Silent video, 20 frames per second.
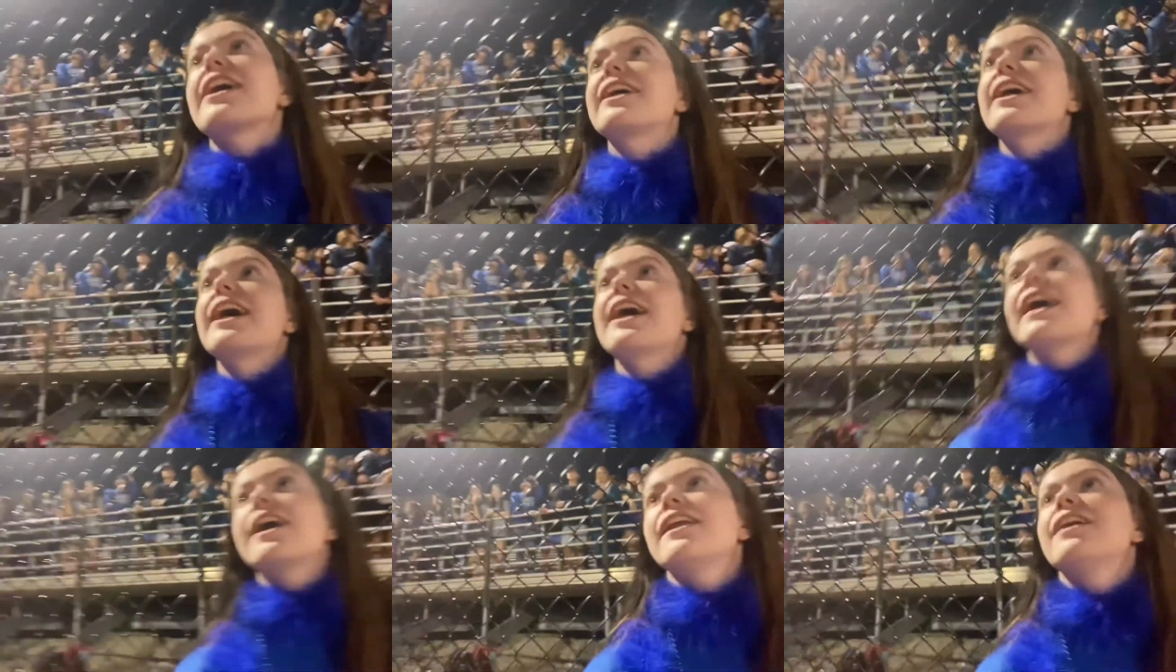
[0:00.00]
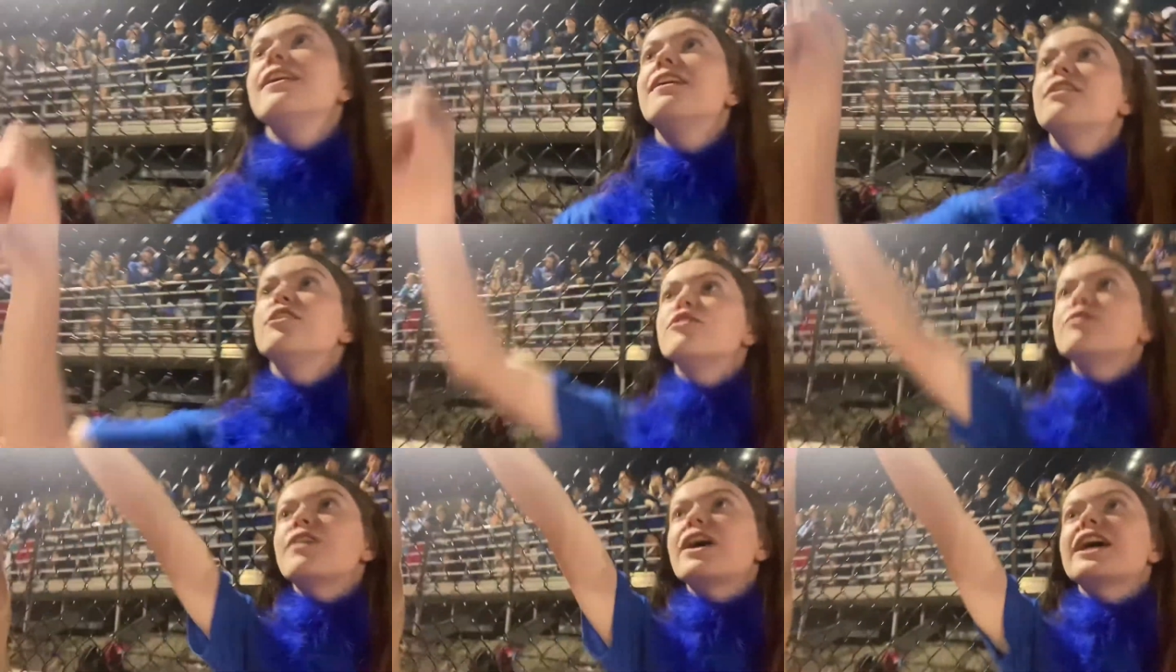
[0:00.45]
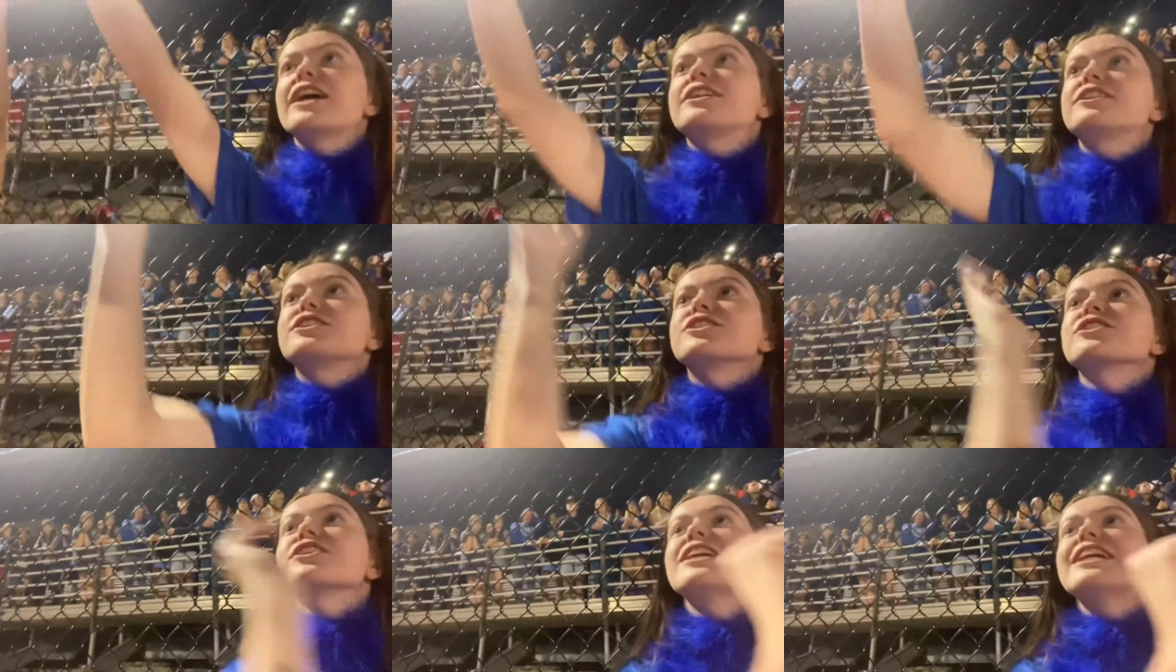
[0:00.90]
it.
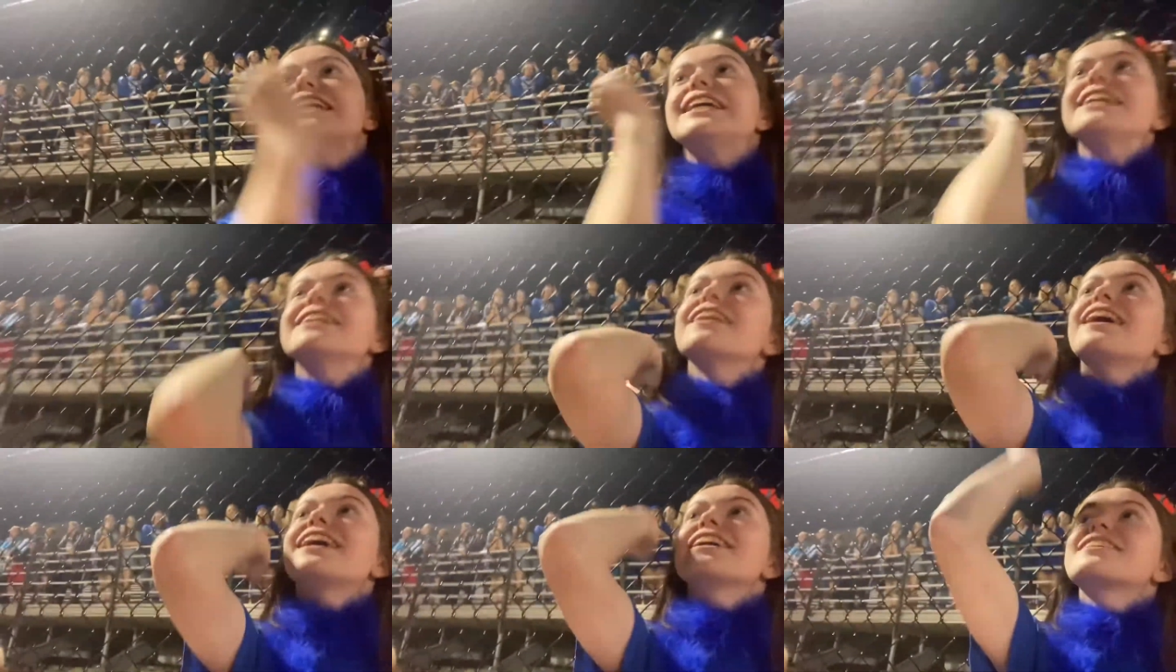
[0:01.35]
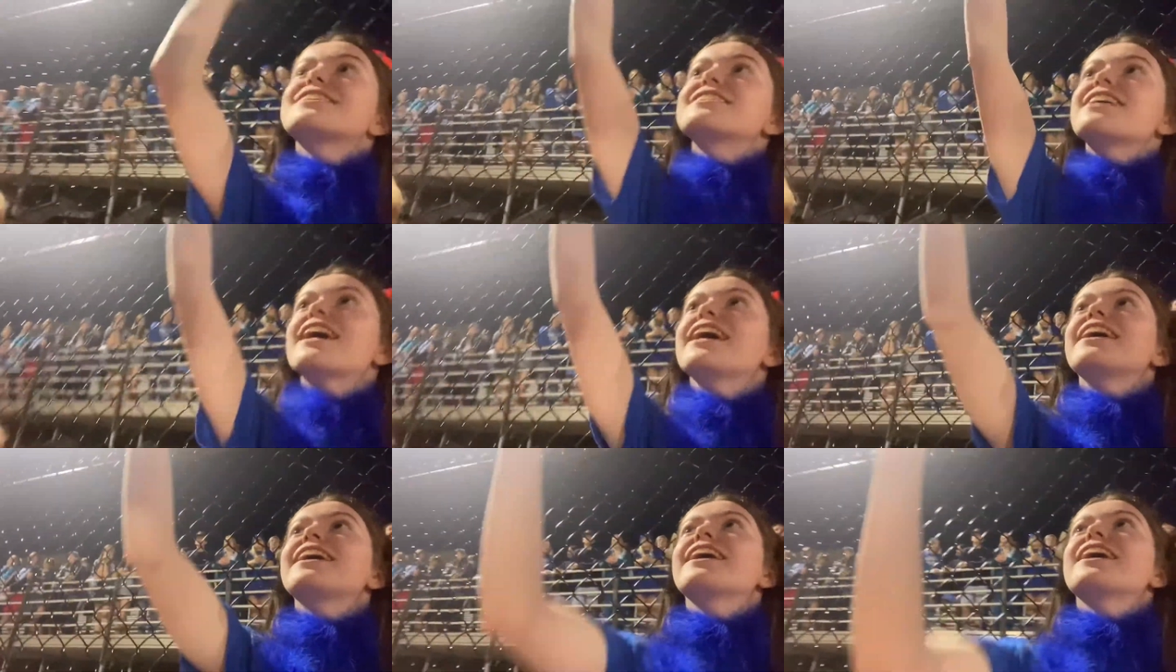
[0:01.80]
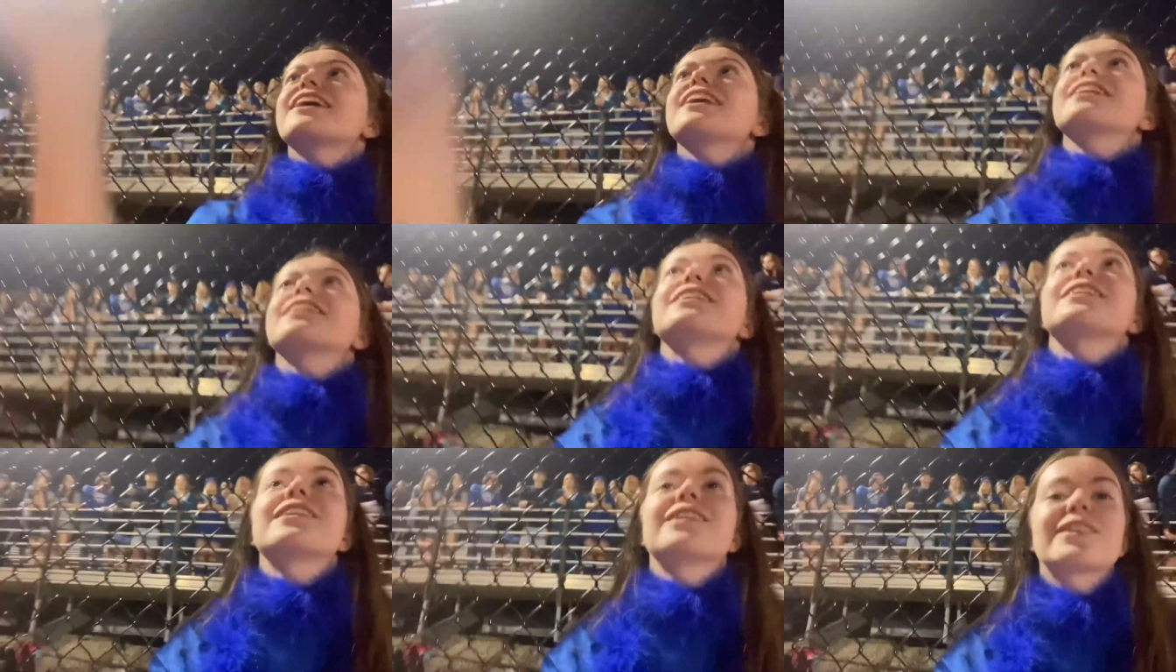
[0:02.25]
Victory, let's take it.
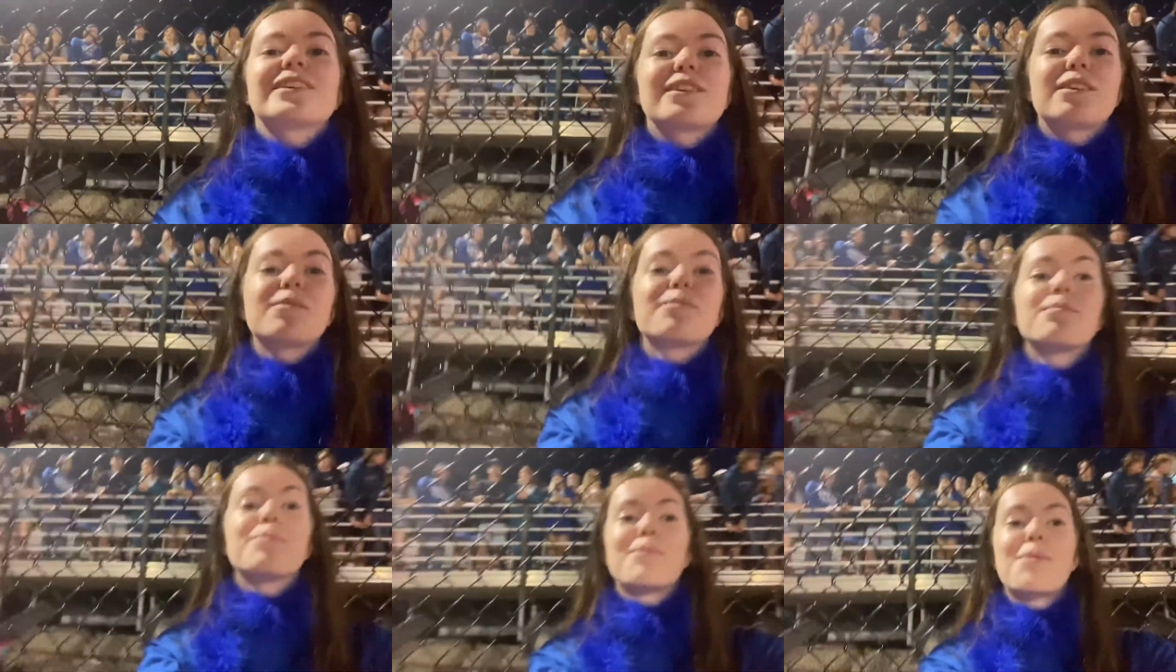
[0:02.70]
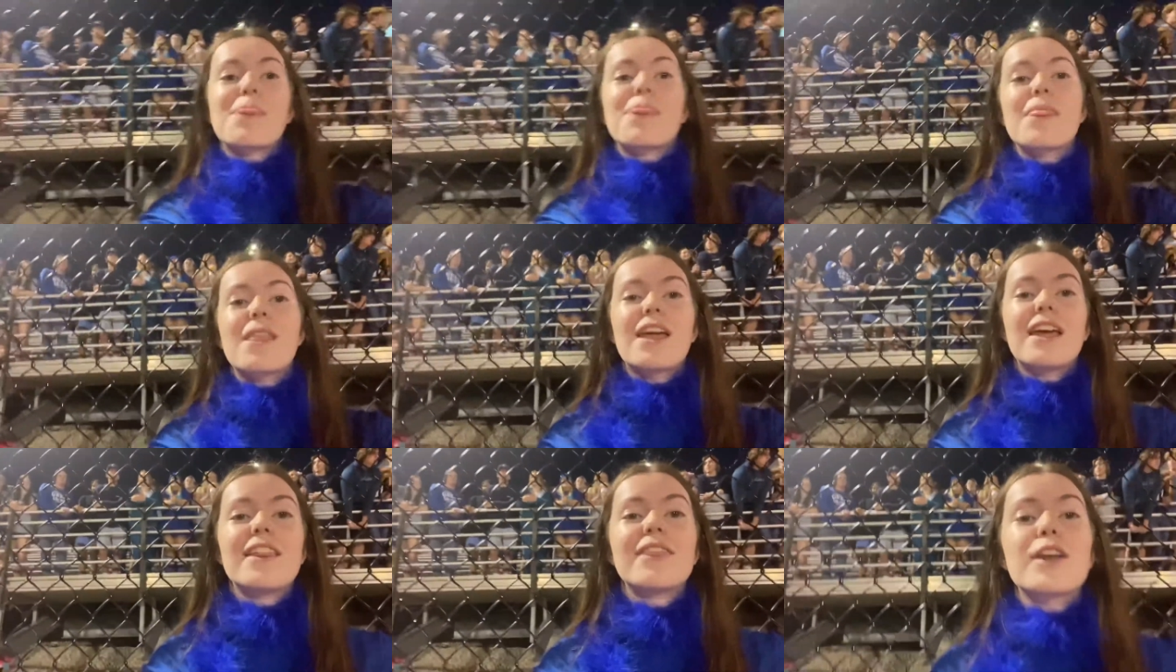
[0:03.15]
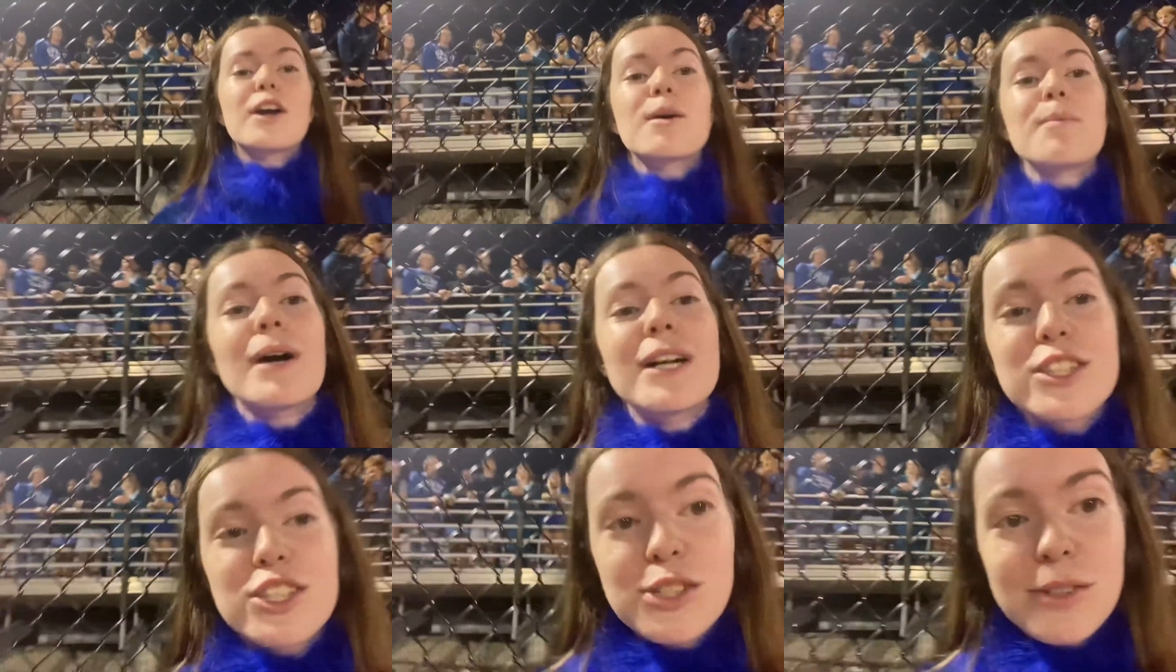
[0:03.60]
They're
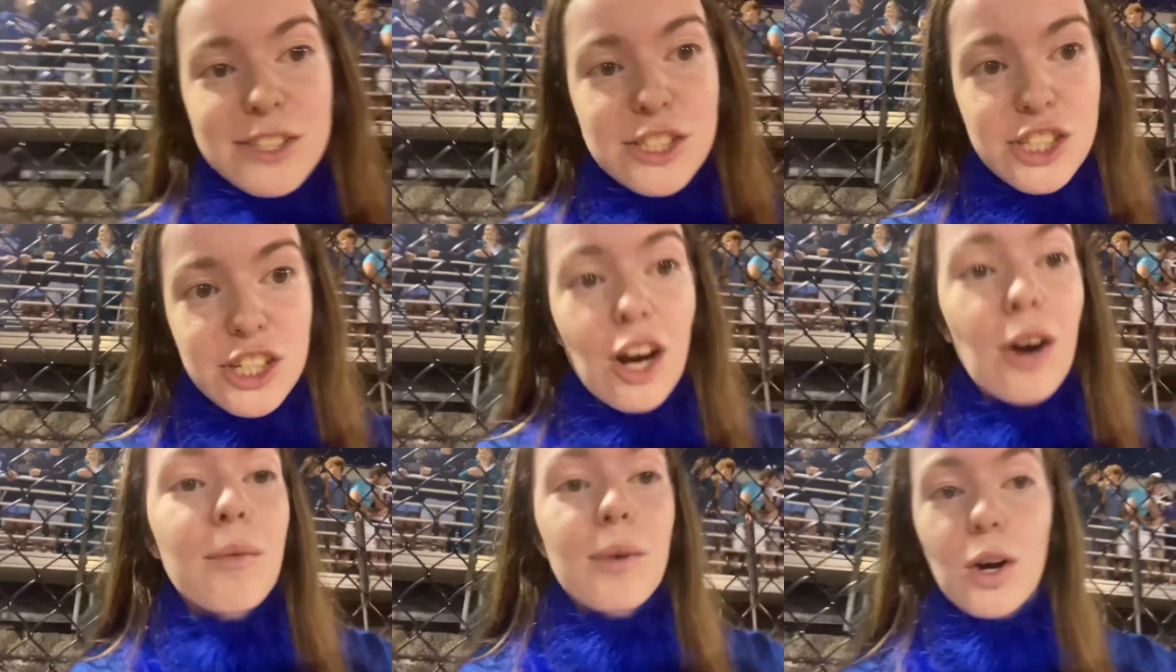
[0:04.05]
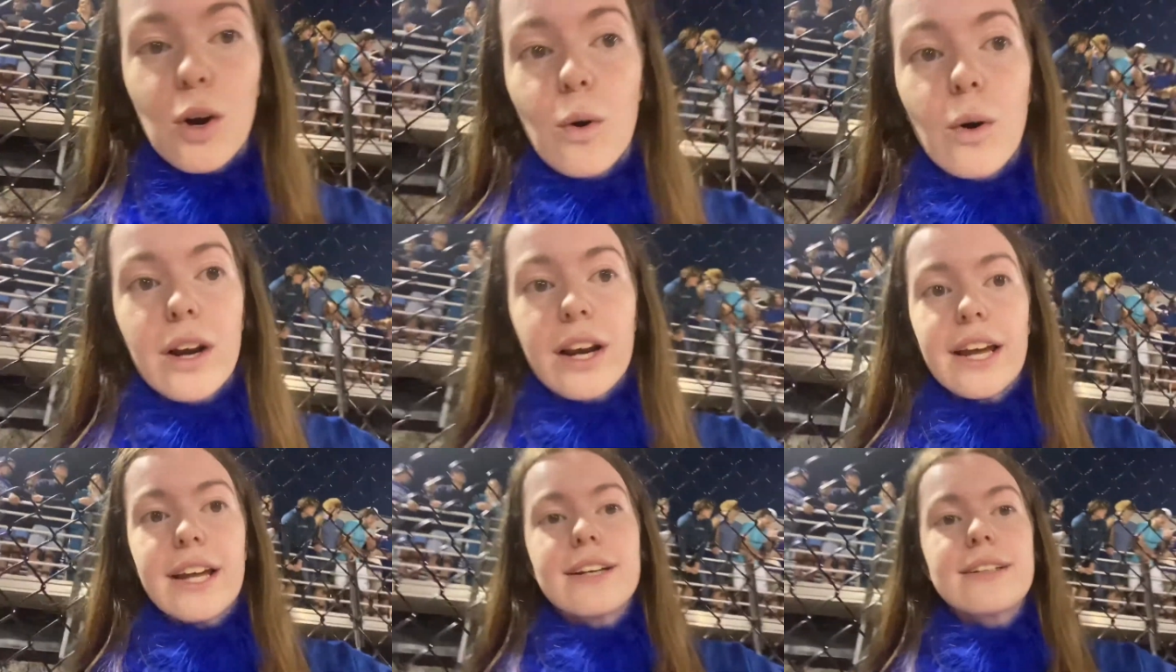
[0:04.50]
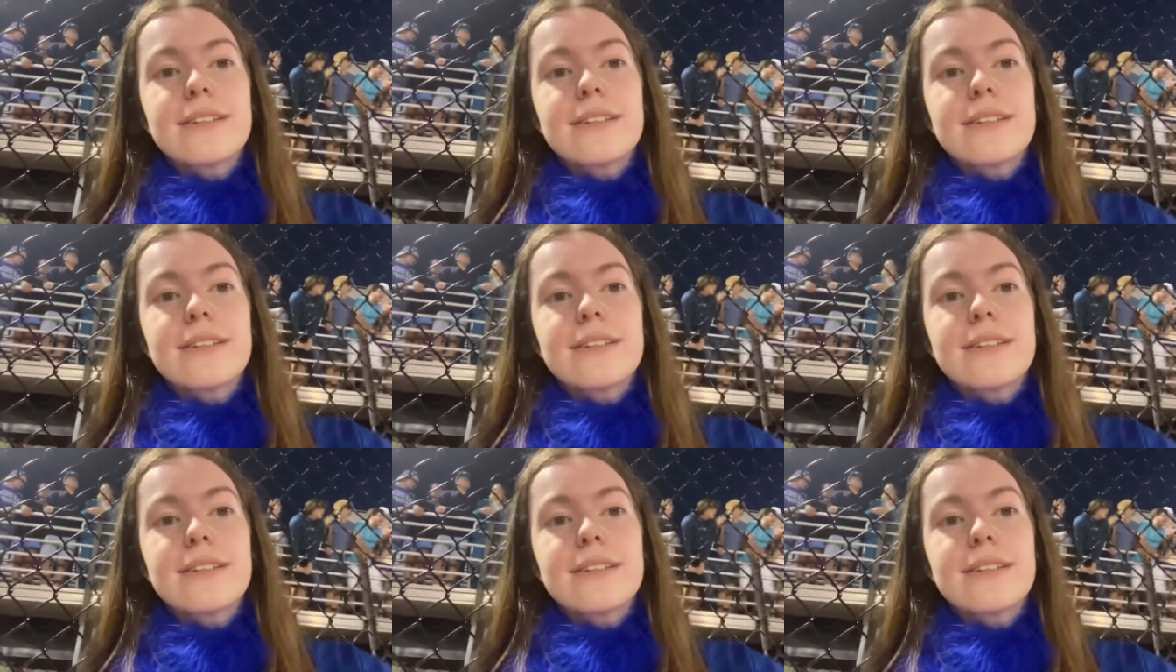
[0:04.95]
about to do a cheer, I'll record it.